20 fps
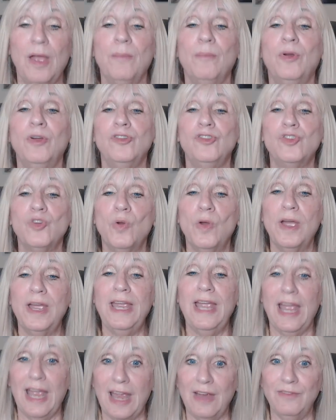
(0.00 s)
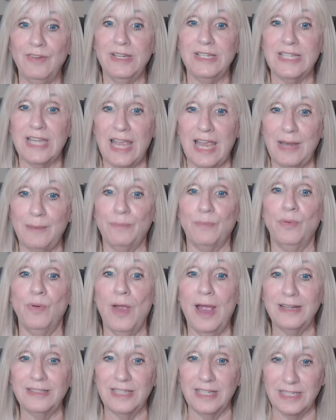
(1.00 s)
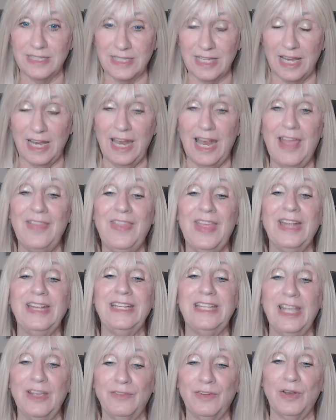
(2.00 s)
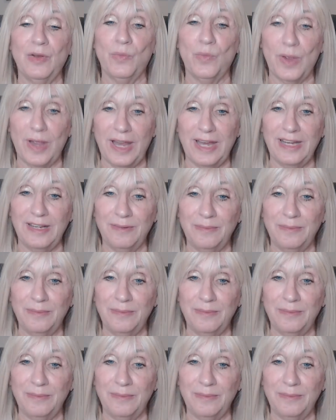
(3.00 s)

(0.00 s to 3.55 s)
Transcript: put joy every day, practice it, and then give it away.